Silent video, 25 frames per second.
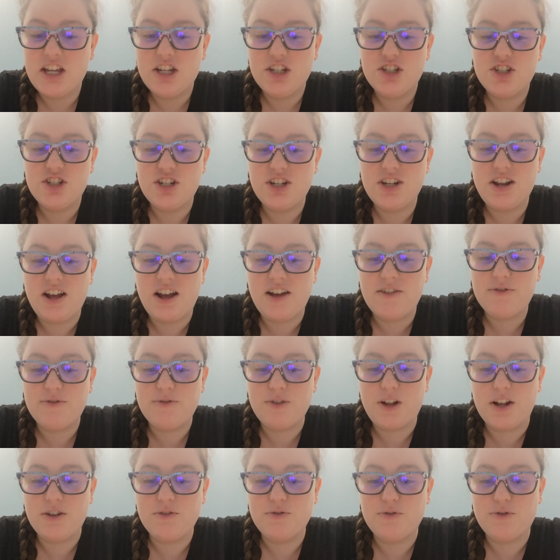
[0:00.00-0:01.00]
She not
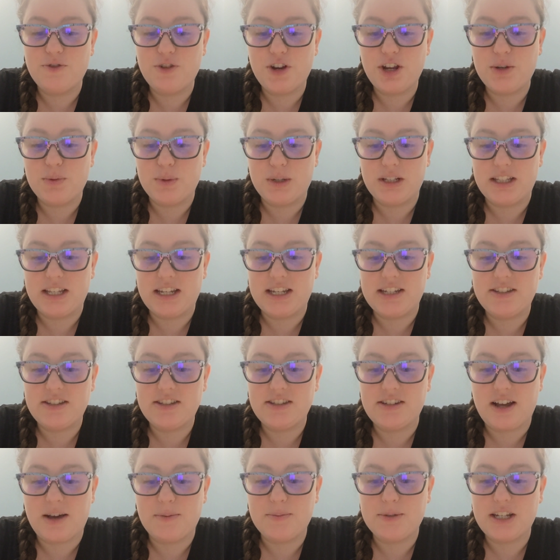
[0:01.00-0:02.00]
unfrequently
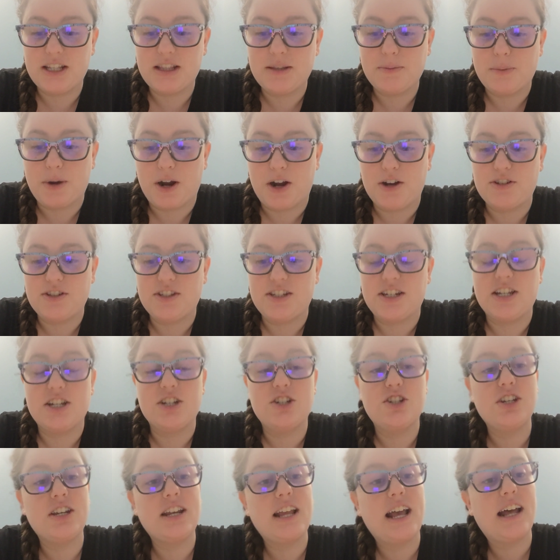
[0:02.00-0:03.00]
stopped at the
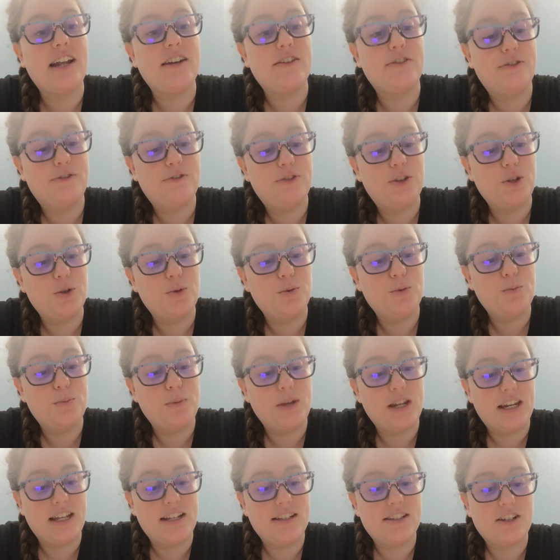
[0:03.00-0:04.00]
parsonage and had a few
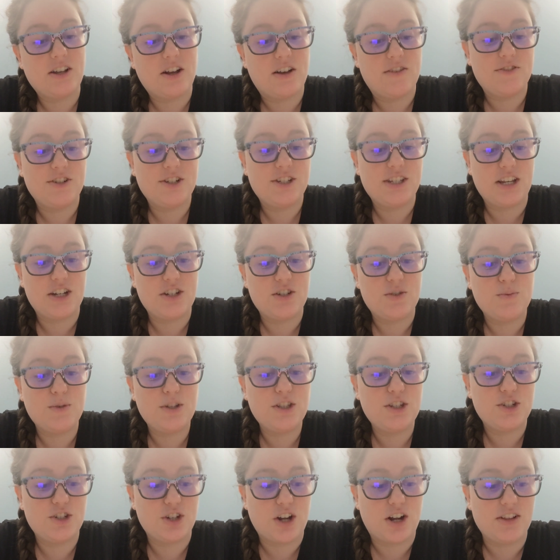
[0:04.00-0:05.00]
minutes' conversation
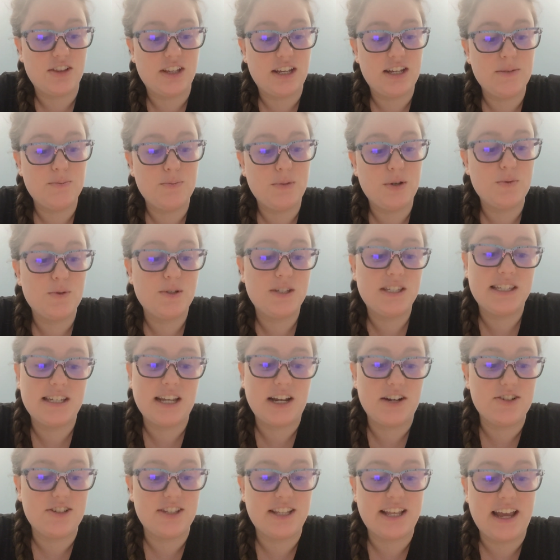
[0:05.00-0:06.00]
with Charlotte, but was
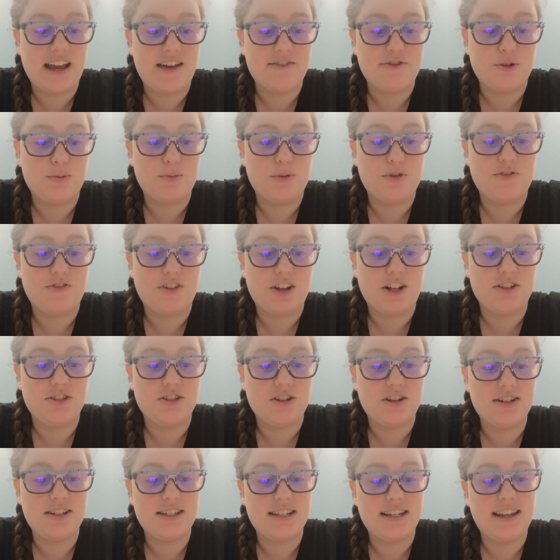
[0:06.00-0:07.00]
scarcely ever prevailed
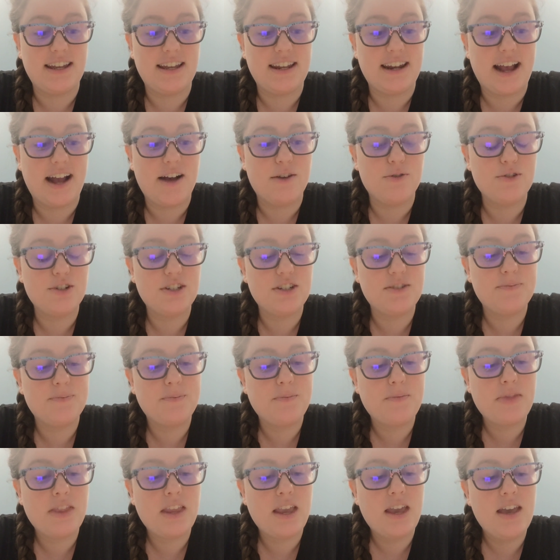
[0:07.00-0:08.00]
on to get out.
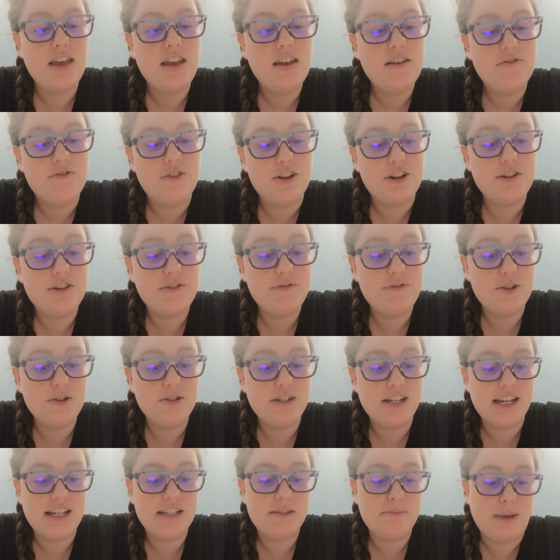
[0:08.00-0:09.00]
Very few
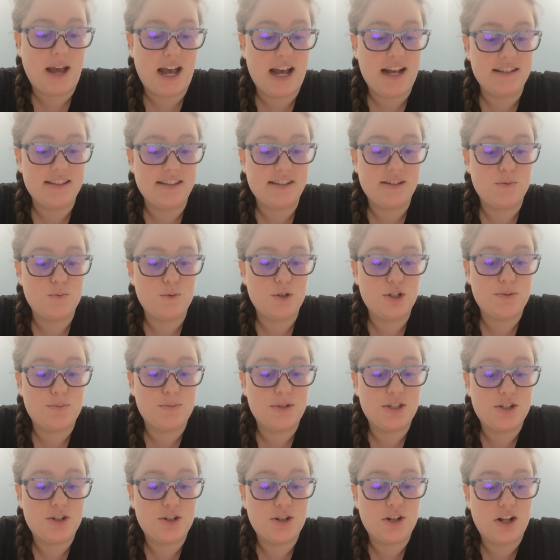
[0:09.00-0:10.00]
days passed in which
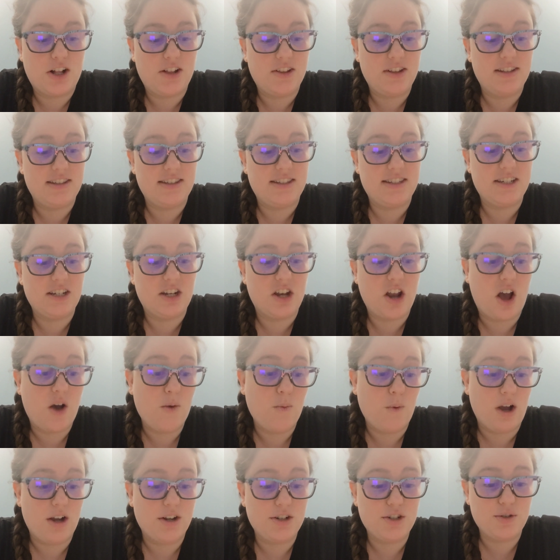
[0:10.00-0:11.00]
Mr. Collins did
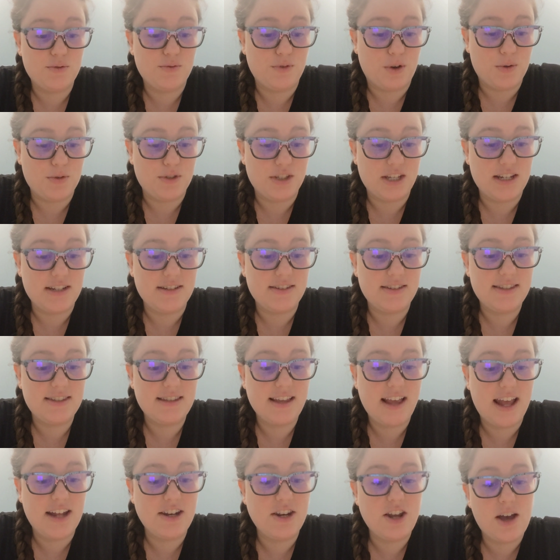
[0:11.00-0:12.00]
not walk to Rosings,
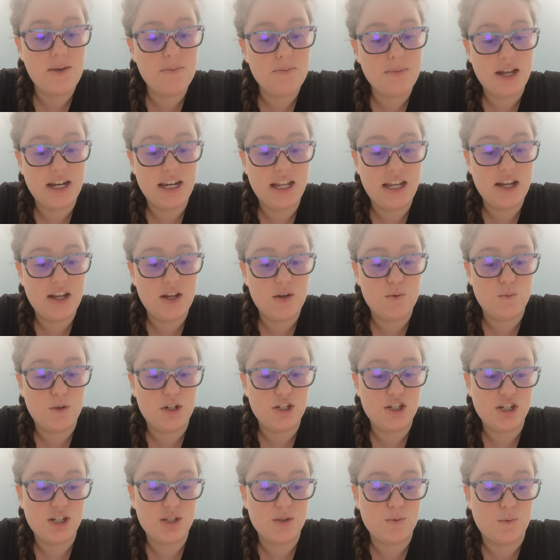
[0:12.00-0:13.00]
and not many in
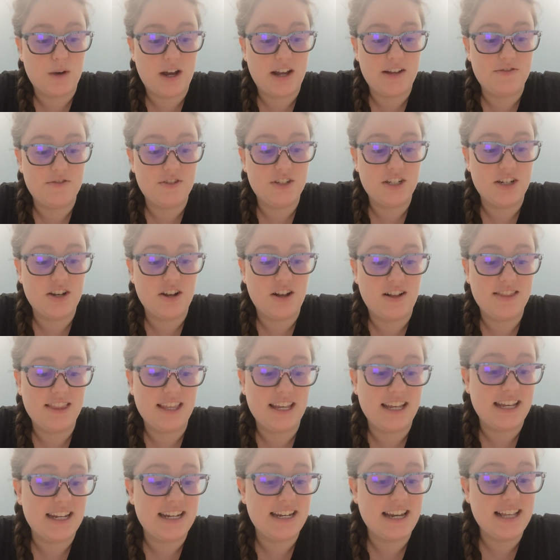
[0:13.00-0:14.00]
which his wife did not
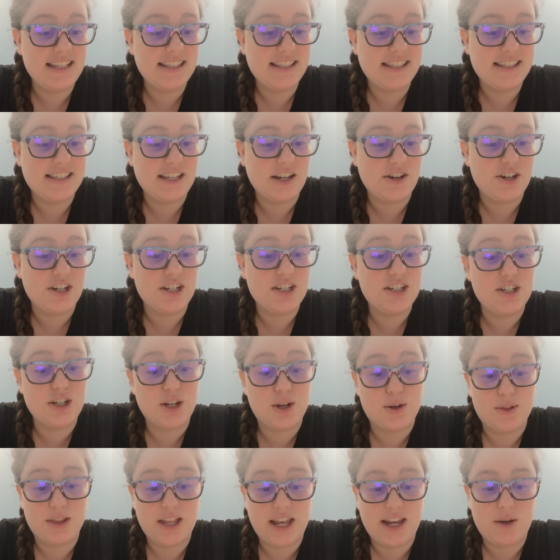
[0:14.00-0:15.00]
think it necessary to
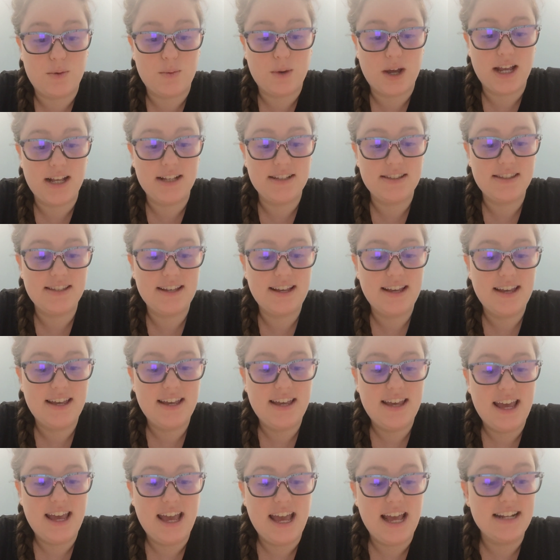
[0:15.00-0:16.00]
go likewise,
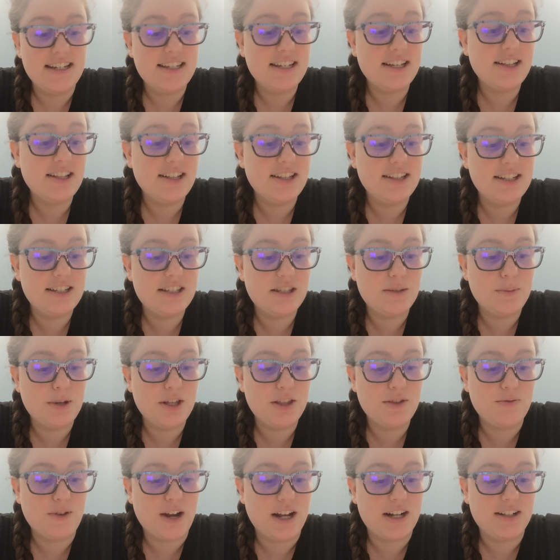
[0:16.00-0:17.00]
until
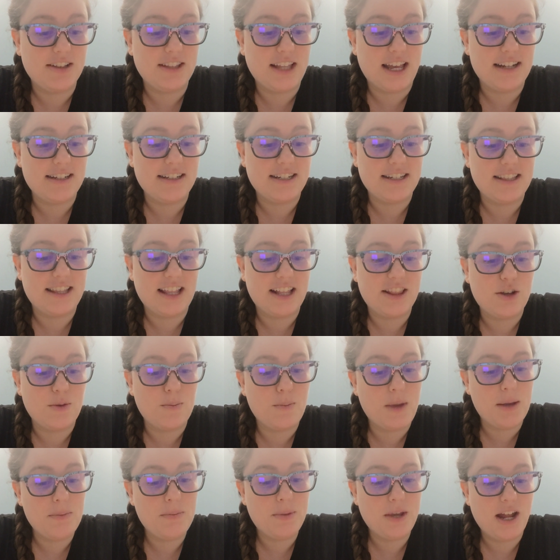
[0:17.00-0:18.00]
Elizabeth recollected that there
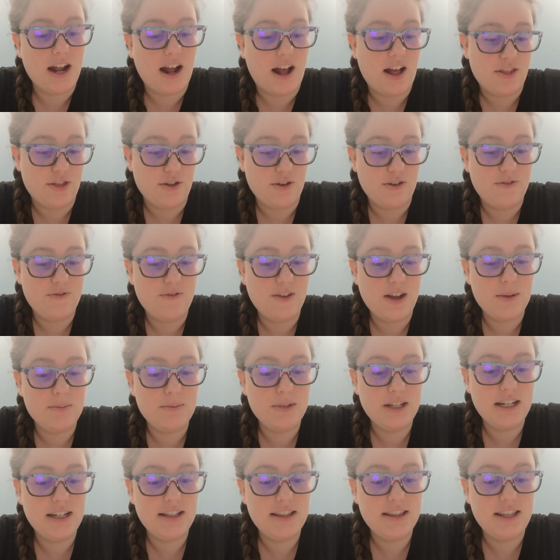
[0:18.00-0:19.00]
might be other
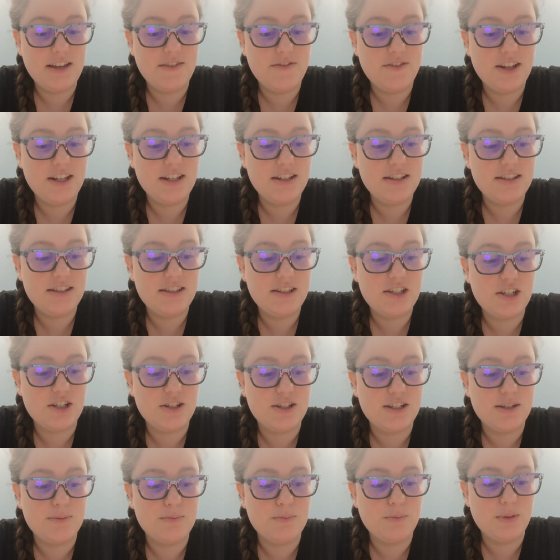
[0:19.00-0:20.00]
family livings to
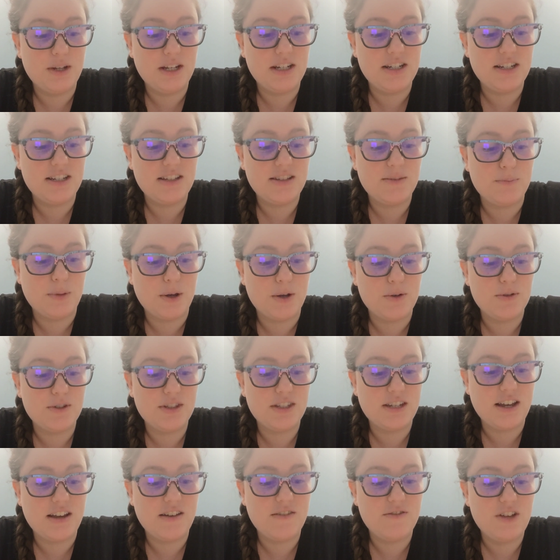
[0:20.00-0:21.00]
be
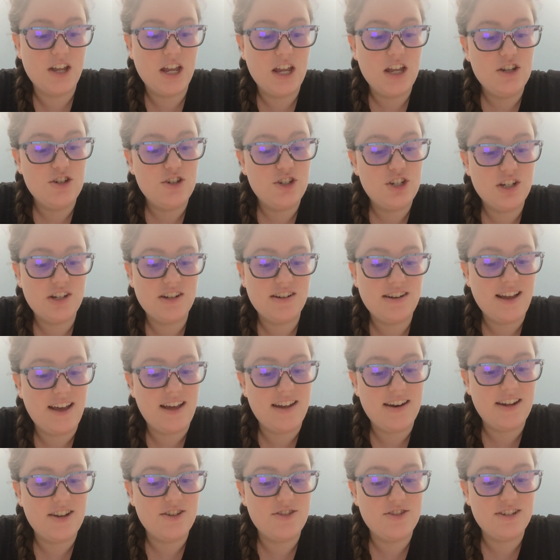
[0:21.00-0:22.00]
disposed of. She could
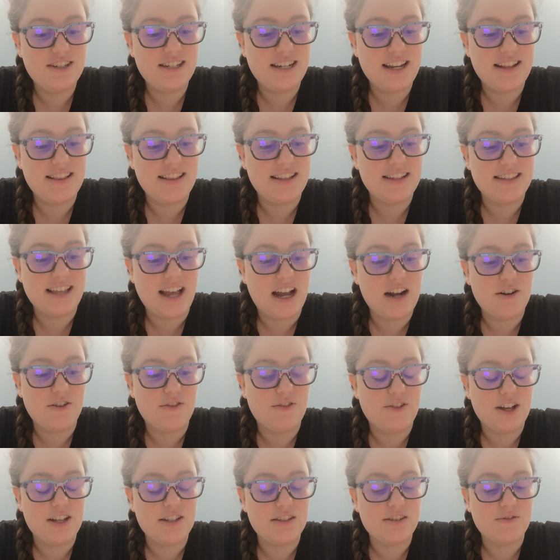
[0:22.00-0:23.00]
not understand the
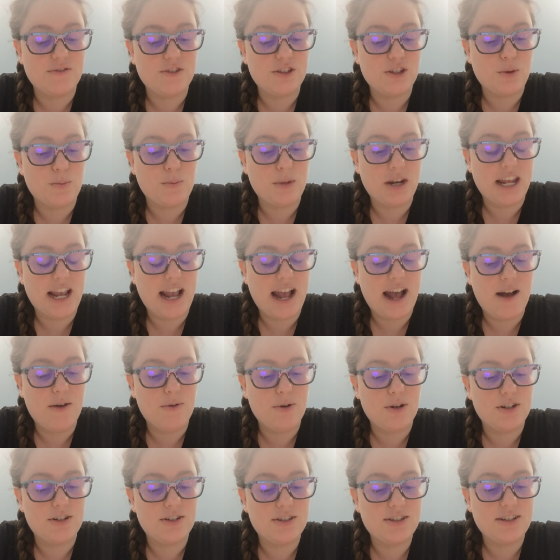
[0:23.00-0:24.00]
sacrifice of so many
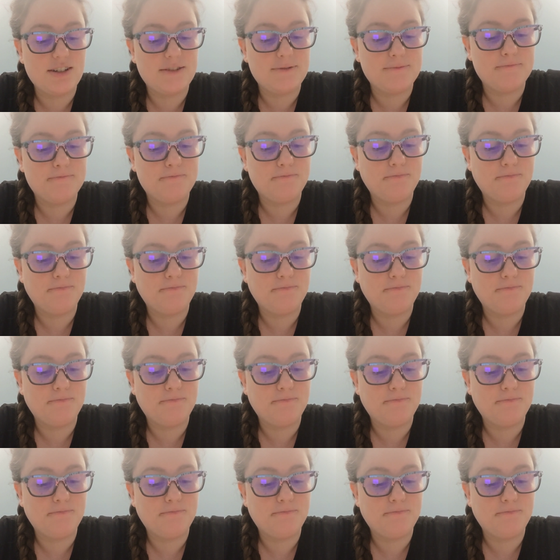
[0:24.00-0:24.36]
hours.